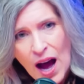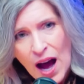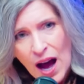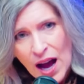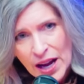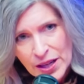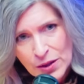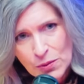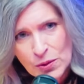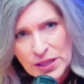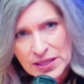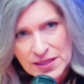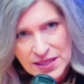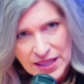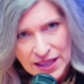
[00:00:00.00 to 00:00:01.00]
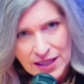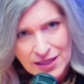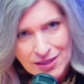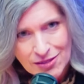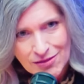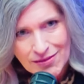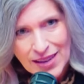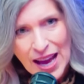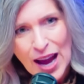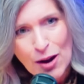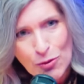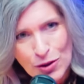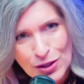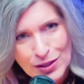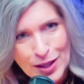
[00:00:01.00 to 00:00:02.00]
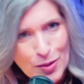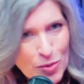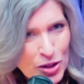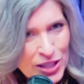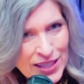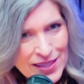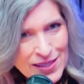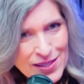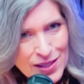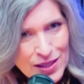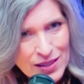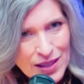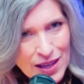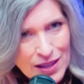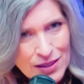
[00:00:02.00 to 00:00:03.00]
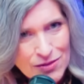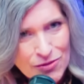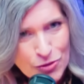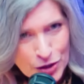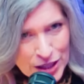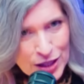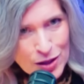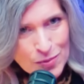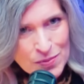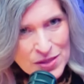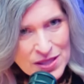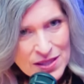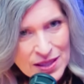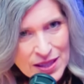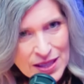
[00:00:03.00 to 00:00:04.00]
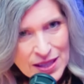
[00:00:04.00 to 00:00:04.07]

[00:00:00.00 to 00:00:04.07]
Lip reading: Iowans get our liberties and freedoms.